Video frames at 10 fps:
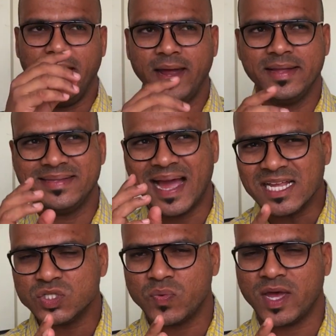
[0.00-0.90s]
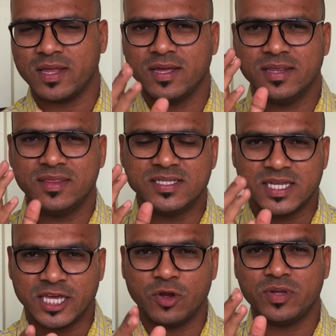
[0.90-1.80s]
And that's where the
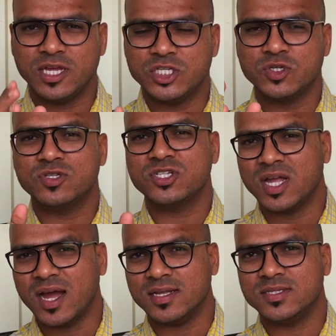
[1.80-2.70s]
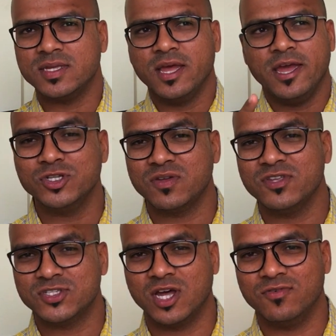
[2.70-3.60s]
security issue starts. Most
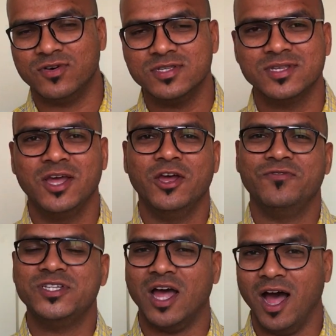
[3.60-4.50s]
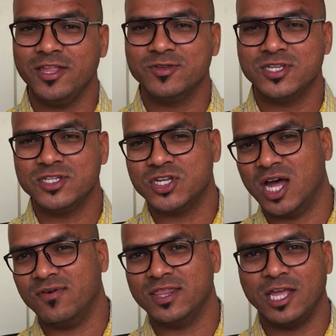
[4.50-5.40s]
of the servers which are using
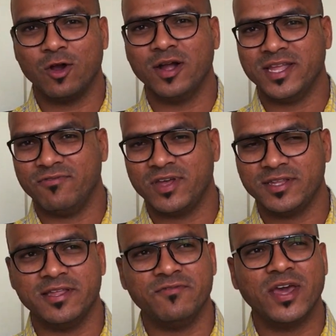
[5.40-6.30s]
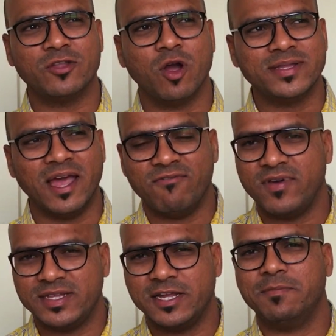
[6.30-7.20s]
Java, they got affected. In fact, not
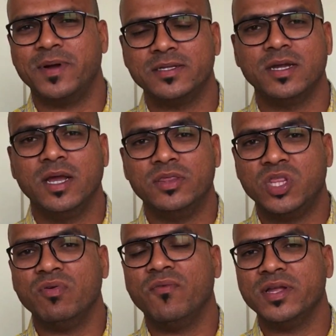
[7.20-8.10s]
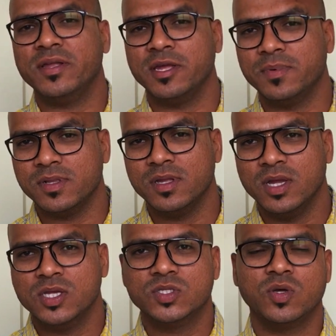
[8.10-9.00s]
affected, but they were vulnerable.
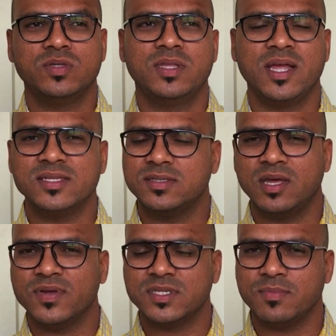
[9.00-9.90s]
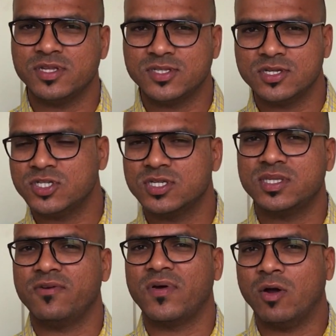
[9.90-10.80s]
So there were some
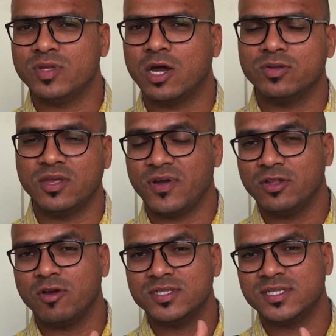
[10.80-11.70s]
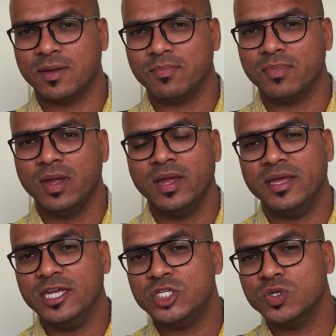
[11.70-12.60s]
researchers, they found out some
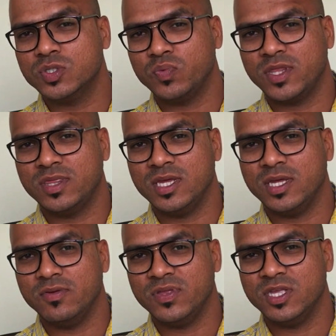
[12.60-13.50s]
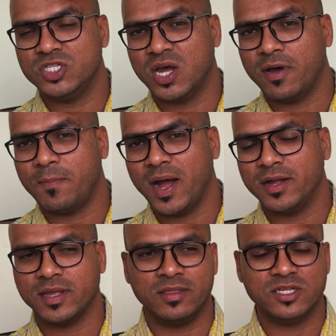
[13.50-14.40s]
issues with the Java
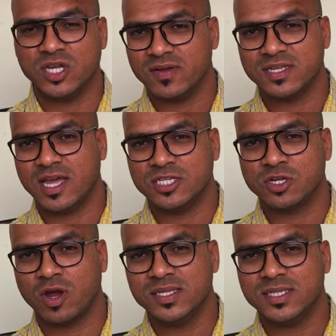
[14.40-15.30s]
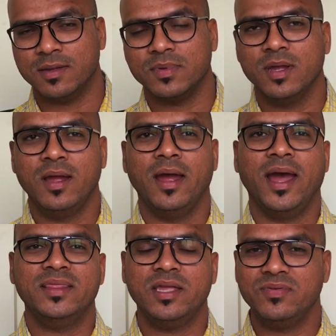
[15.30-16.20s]
part and the Java serialization concept.
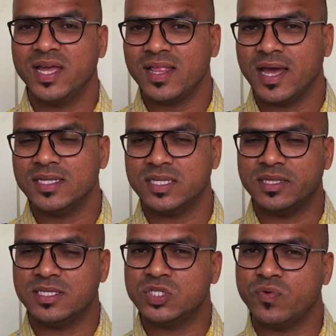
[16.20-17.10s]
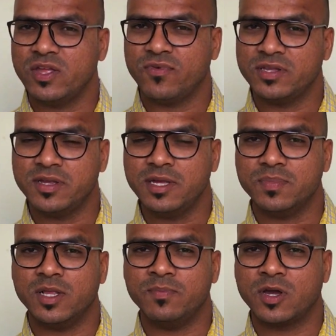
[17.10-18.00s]
And they realized this is very
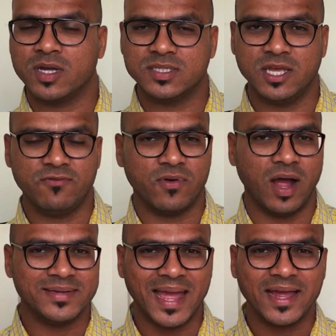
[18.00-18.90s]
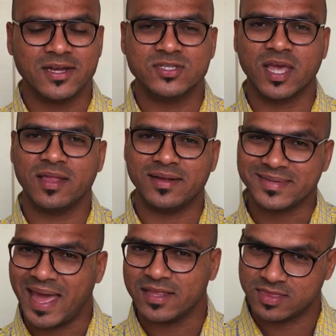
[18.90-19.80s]
vulnerable, because if attackers can
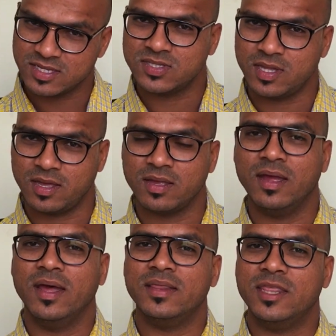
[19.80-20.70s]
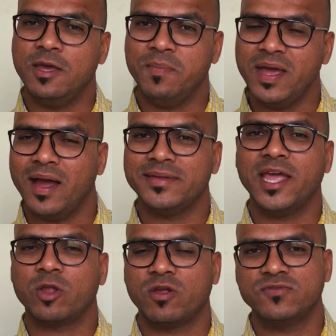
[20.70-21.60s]
attack this thing, they may
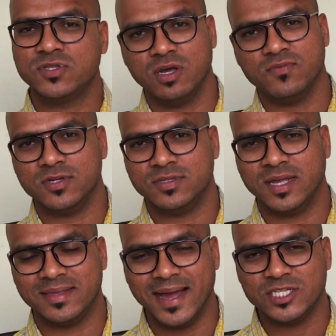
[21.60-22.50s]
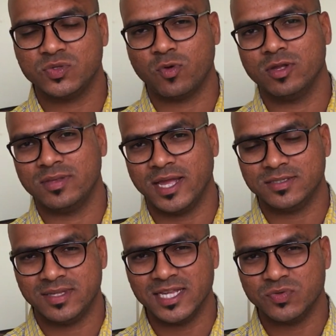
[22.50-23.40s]
attack a lot of servers. And that's
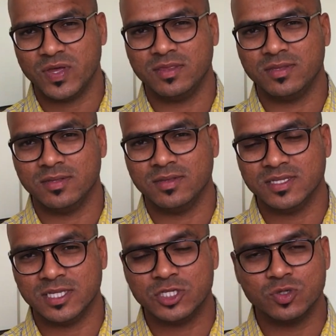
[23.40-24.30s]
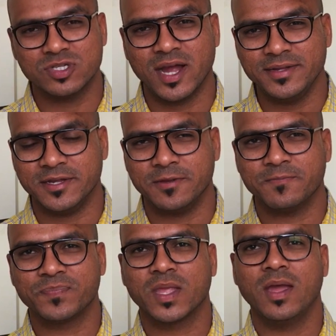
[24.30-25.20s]
where this issue started.